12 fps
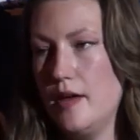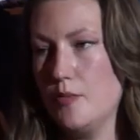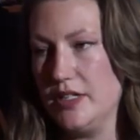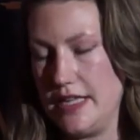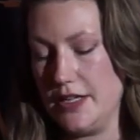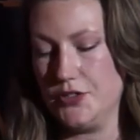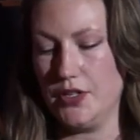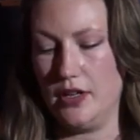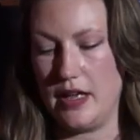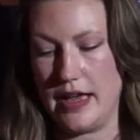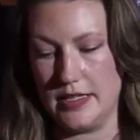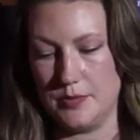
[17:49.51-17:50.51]

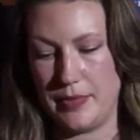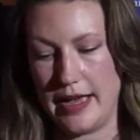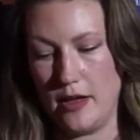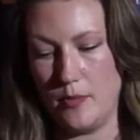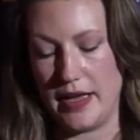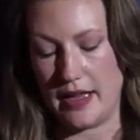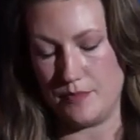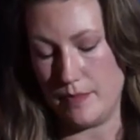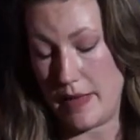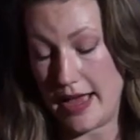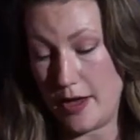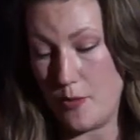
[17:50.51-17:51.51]
potential as
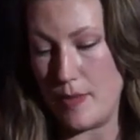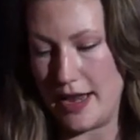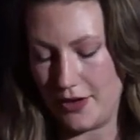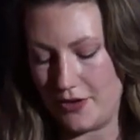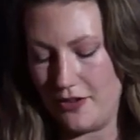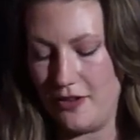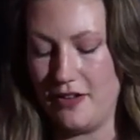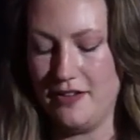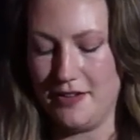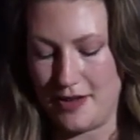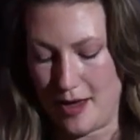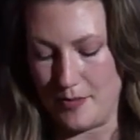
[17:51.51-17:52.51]
biomedical
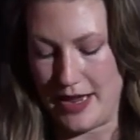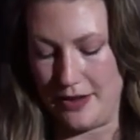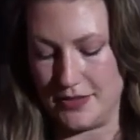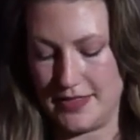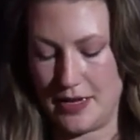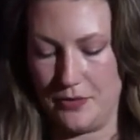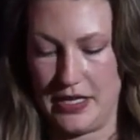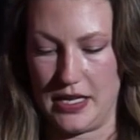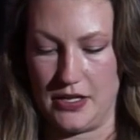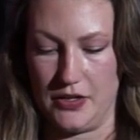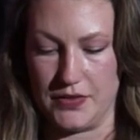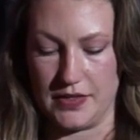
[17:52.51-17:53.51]
compounds that we
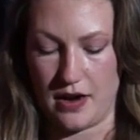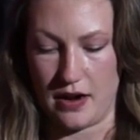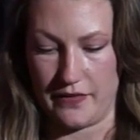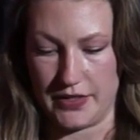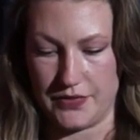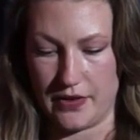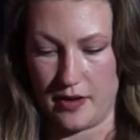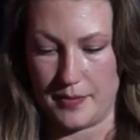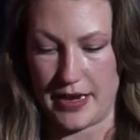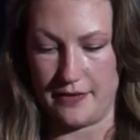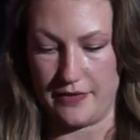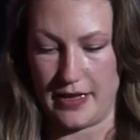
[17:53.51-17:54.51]
can use and harvest for our
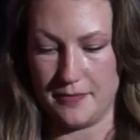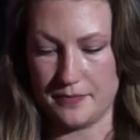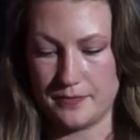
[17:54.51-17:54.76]
benefit.